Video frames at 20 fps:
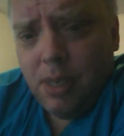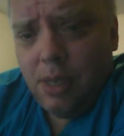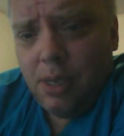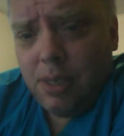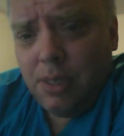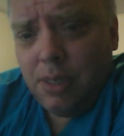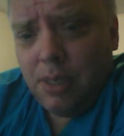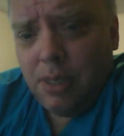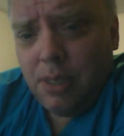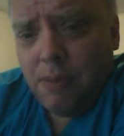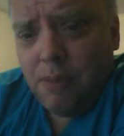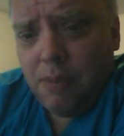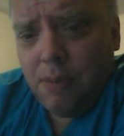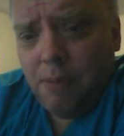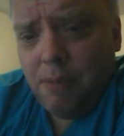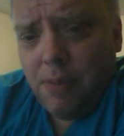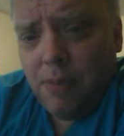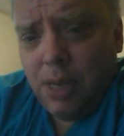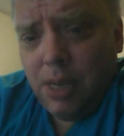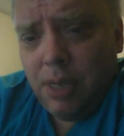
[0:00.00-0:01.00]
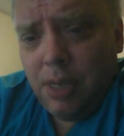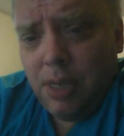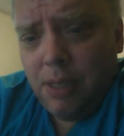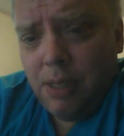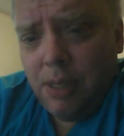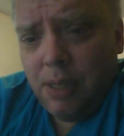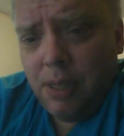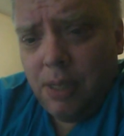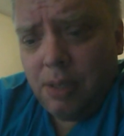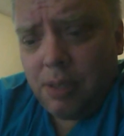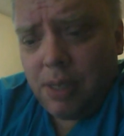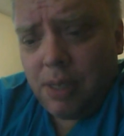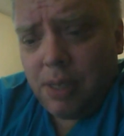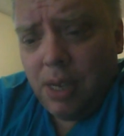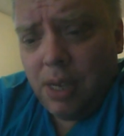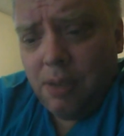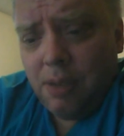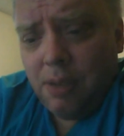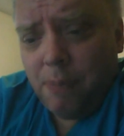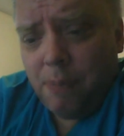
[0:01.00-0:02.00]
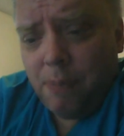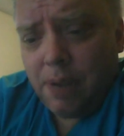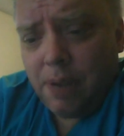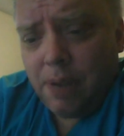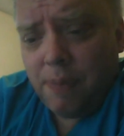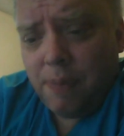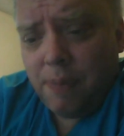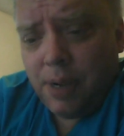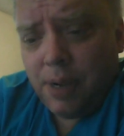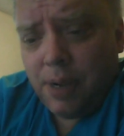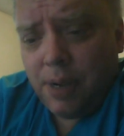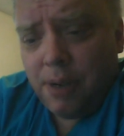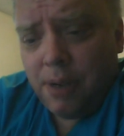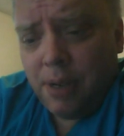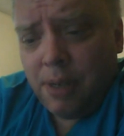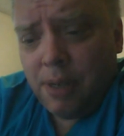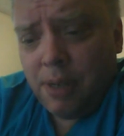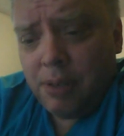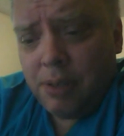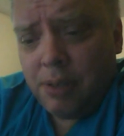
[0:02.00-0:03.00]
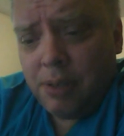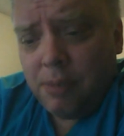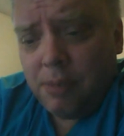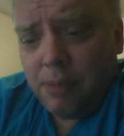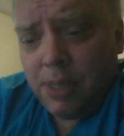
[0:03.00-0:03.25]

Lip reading: I think that's kind of backfired on us